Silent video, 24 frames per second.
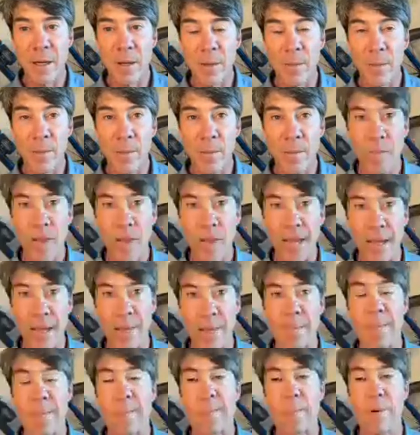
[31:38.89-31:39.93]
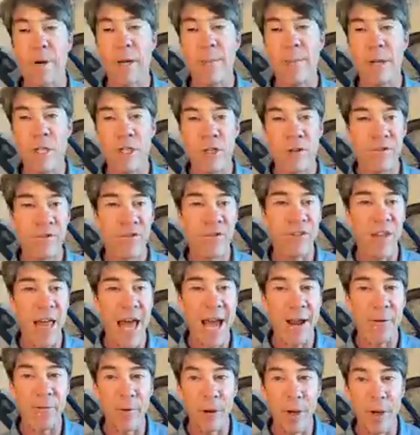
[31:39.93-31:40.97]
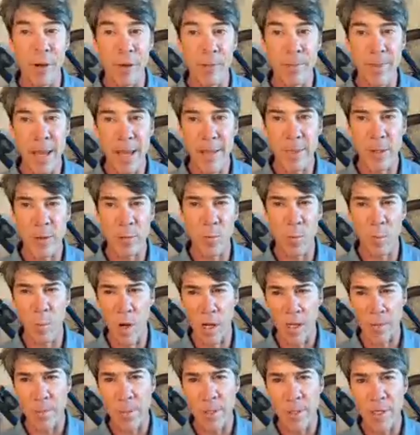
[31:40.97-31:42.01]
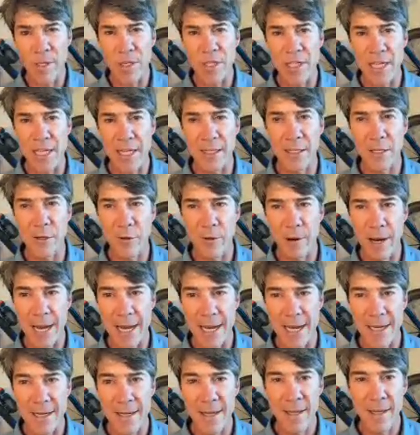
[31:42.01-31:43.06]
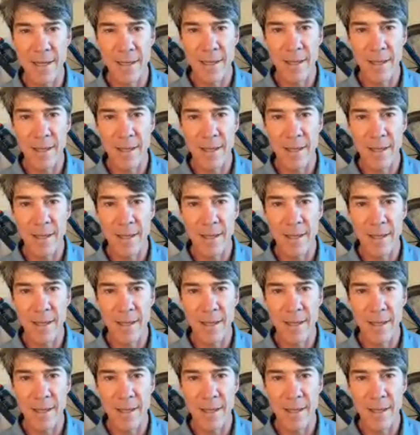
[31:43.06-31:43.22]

a like pretty much a flat road, maybe one percent grade.